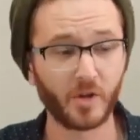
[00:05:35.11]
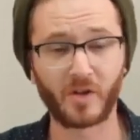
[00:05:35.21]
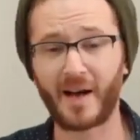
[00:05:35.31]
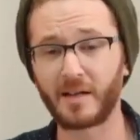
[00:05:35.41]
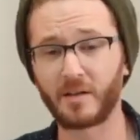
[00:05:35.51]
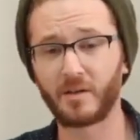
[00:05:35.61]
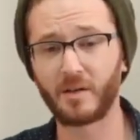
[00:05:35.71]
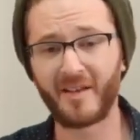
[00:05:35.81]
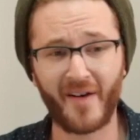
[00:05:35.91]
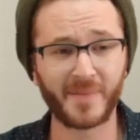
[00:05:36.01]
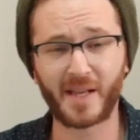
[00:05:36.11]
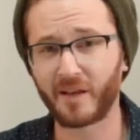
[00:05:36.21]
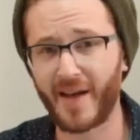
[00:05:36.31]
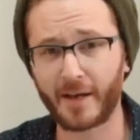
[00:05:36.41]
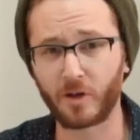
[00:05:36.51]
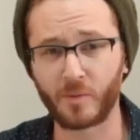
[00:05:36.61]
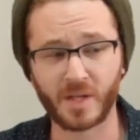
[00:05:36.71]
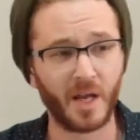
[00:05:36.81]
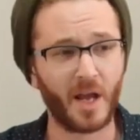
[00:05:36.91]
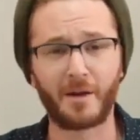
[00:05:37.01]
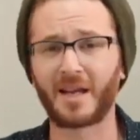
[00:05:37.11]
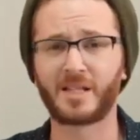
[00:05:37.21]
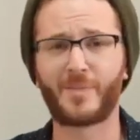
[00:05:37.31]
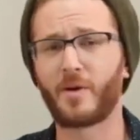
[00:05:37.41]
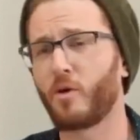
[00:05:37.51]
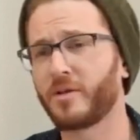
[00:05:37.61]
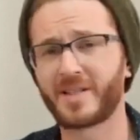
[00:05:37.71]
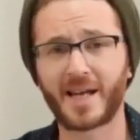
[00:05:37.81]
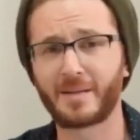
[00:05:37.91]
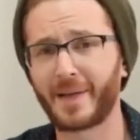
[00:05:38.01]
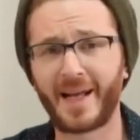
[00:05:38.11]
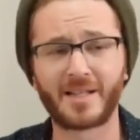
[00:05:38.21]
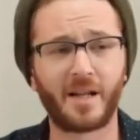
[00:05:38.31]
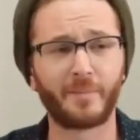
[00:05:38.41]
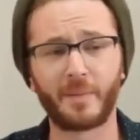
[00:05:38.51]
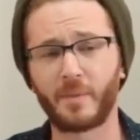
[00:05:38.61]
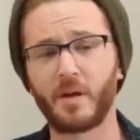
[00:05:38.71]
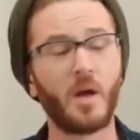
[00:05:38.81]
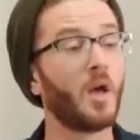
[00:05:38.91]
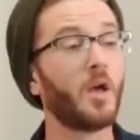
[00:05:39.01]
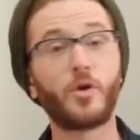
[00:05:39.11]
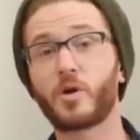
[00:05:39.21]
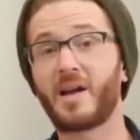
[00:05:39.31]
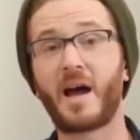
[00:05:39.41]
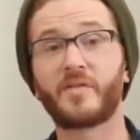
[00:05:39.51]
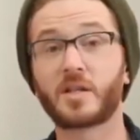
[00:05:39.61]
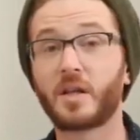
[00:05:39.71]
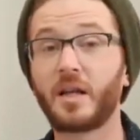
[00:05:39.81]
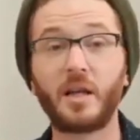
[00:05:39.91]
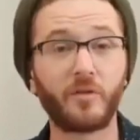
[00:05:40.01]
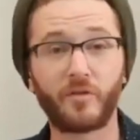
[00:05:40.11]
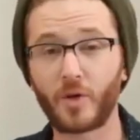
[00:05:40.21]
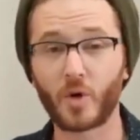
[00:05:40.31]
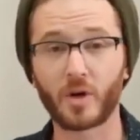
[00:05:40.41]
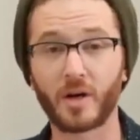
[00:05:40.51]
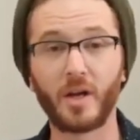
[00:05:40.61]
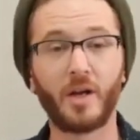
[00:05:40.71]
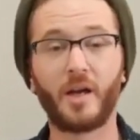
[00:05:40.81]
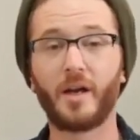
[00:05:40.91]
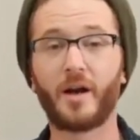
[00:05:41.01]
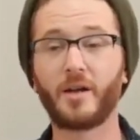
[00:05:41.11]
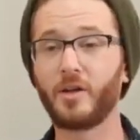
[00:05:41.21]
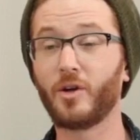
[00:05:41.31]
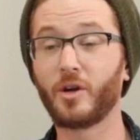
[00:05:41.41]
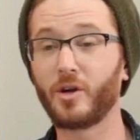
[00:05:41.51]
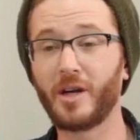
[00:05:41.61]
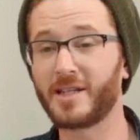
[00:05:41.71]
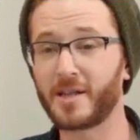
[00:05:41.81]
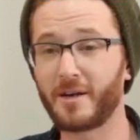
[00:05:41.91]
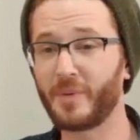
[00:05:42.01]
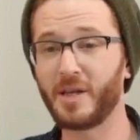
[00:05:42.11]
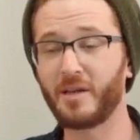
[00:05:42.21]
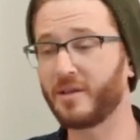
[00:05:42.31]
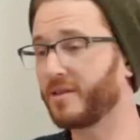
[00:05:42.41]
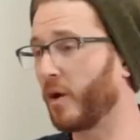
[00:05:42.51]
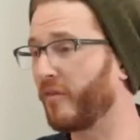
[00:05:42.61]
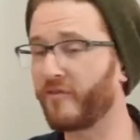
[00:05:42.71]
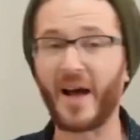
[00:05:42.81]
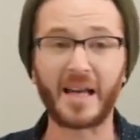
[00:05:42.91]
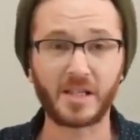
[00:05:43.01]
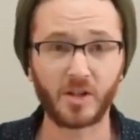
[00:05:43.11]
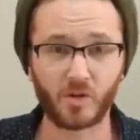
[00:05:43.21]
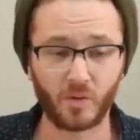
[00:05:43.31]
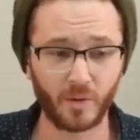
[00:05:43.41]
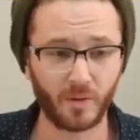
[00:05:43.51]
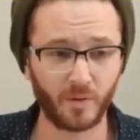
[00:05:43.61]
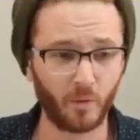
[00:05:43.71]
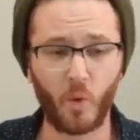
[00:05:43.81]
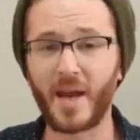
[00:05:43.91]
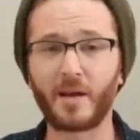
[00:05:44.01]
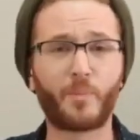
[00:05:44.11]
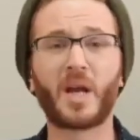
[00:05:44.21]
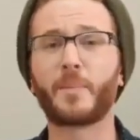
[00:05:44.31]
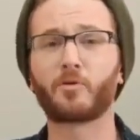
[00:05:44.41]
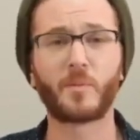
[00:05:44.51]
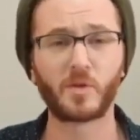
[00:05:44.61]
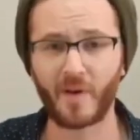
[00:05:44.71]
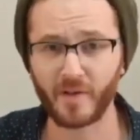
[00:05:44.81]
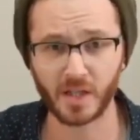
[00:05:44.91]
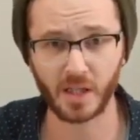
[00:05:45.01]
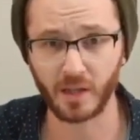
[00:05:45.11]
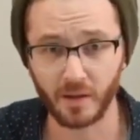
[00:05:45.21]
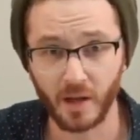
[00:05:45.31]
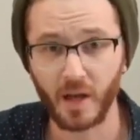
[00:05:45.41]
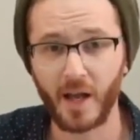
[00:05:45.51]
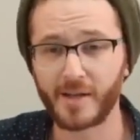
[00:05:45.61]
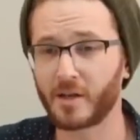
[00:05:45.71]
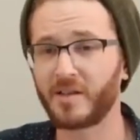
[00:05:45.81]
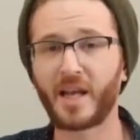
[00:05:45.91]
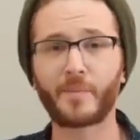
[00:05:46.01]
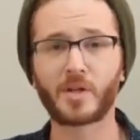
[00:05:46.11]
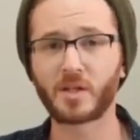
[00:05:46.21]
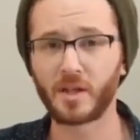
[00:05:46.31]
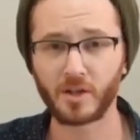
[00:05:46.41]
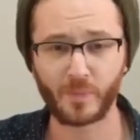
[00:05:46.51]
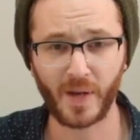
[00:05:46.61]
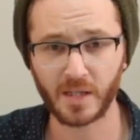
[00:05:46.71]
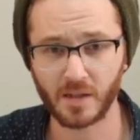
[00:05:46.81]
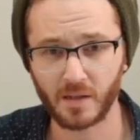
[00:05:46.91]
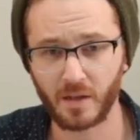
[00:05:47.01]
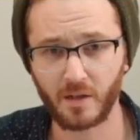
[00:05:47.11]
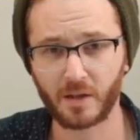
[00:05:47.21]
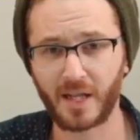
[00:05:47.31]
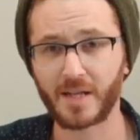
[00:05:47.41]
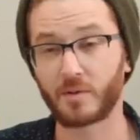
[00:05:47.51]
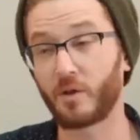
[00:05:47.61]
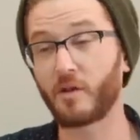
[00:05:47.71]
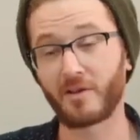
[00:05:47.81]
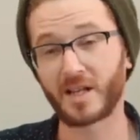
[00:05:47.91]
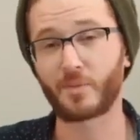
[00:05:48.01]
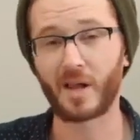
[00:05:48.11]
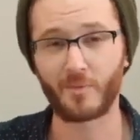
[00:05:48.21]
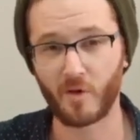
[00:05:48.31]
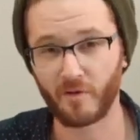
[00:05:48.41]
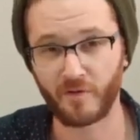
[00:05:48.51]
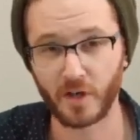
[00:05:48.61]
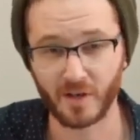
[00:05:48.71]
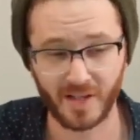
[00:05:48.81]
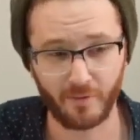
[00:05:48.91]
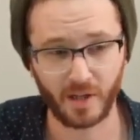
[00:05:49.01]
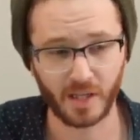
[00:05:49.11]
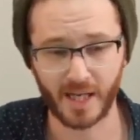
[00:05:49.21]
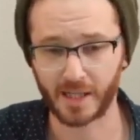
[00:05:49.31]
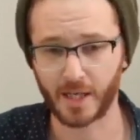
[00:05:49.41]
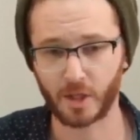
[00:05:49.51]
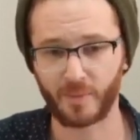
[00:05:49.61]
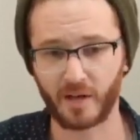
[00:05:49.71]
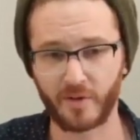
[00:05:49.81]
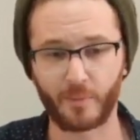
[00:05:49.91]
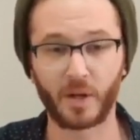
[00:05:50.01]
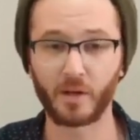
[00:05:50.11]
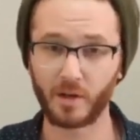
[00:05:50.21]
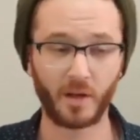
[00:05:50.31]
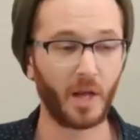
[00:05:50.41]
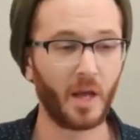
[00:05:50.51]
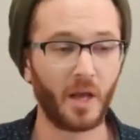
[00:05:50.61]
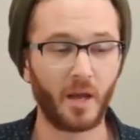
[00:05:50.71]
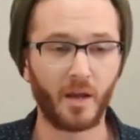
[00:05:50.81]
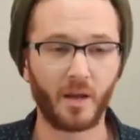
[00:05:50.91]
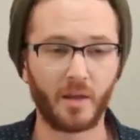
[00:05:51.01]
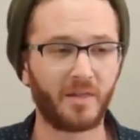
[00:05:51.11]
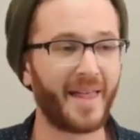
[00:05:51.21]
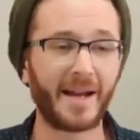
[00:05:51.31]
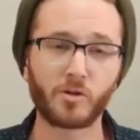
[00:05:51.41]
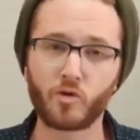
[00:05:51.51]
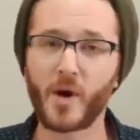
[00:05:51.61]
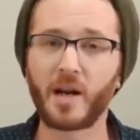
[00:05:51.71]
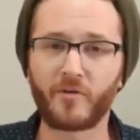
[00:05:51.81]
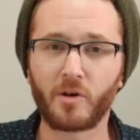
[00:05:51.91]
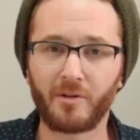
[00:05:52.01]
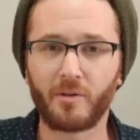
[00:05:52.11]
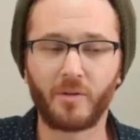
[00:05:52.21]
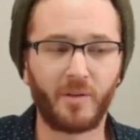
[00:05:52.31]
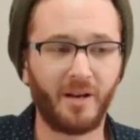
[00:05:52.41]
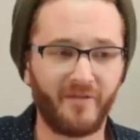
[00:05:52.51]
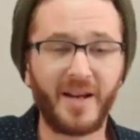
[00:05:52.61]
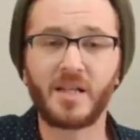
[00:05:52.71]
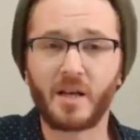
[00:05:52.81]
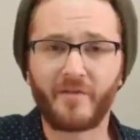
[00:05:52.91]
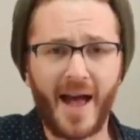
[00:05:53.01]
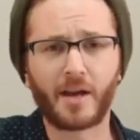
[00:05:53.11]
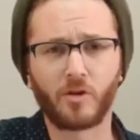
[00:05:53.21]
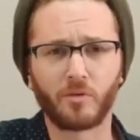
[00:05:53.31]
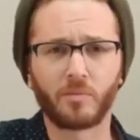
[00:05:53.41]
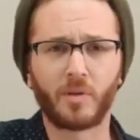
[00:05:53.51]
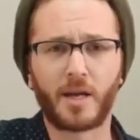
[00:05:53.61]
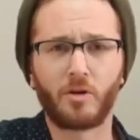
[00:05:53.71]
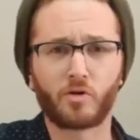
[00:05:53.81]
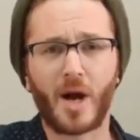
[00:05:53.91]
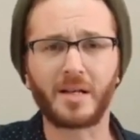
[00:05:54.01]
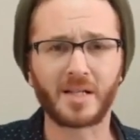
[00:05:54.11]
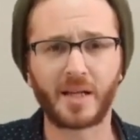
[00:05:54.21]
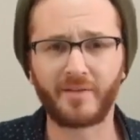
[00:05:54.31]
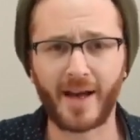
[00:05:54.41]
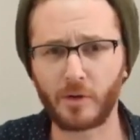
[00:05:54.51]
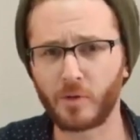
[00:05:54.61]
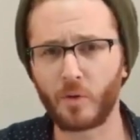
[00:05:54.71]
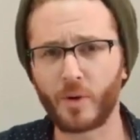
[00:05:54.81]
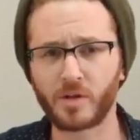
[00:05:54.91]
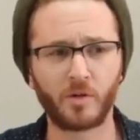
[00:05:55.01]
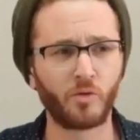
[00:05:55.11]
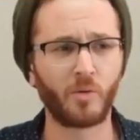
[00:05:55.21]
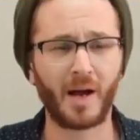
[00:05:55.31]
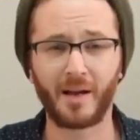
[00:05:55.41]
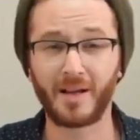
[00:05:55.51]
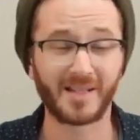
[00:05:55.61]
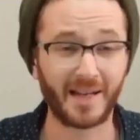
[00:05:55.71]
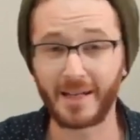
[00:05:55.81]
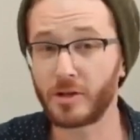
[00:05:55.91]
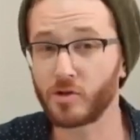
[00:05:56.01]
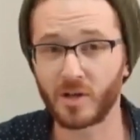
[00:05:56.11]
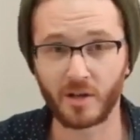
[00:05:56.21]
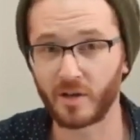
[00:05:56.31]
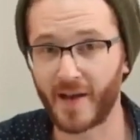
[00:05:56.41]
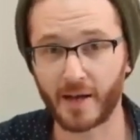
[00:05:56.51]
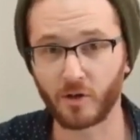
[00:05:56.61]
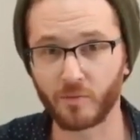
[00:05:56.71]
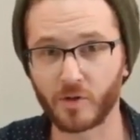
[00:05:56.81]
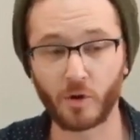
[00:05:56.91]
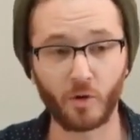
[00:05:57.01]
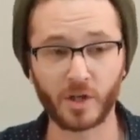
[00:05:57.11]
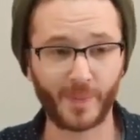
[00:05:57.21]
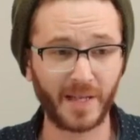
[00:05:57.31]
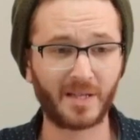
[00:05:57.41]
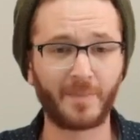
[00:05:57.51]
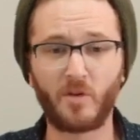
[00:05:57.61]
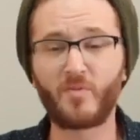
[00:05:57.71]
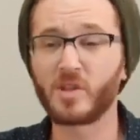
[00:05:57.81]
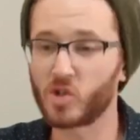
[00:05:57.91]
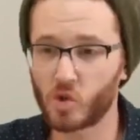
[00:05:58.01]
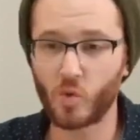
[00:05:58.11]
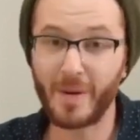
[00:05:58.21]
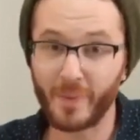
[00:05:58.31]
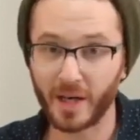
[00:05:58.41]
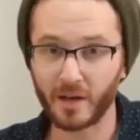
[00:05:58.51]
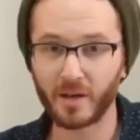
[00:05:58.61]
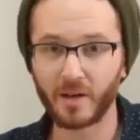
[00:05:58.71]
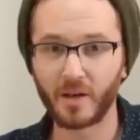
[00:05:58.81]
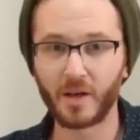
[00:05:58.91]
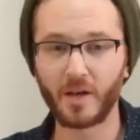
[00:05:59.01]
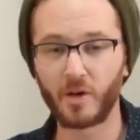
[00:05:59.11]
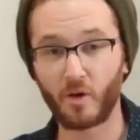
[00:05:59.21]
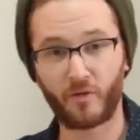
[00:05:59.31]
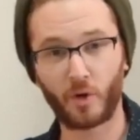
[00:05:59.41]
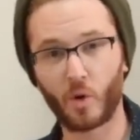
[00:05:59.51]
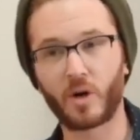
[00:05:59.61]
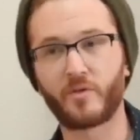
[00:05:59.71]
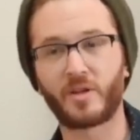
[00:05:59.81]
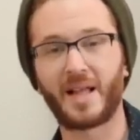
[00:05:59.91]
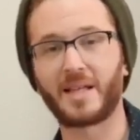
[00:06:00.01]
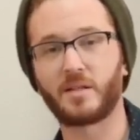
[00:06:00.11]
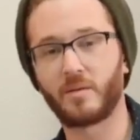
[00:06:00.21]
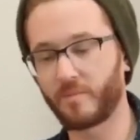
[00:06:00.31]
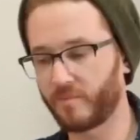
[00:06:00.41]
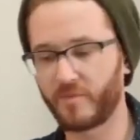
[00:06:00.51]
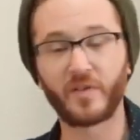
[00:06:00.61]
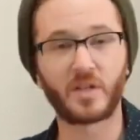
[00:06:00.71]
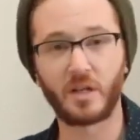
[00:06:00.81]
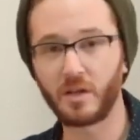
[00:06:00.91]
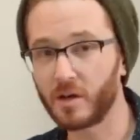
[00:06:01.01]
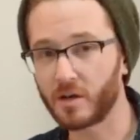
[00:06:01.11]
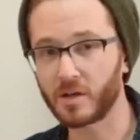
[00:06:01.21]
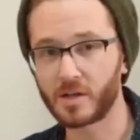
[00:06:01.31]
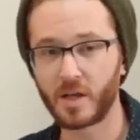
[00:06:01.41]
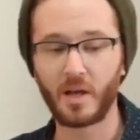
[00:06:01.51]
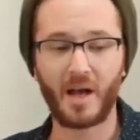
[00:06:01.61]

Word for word: So if I if I'm selling vacuums and I spend all the text in my ads telling people you're going to have this clean floor, uh, you're, you're, it's going to be the fastest way to pick up crumbs you've ever seen. It's going to take up such little space in your closet, although that's probably more of a feature. It's not really a psychological benefit, but that's great if you're inventing a vacuum and you're trying to sell a vacuum to a person who is not interested in a vacuum. So you explain to them, you've been sweeping your floor for the last fifteen years.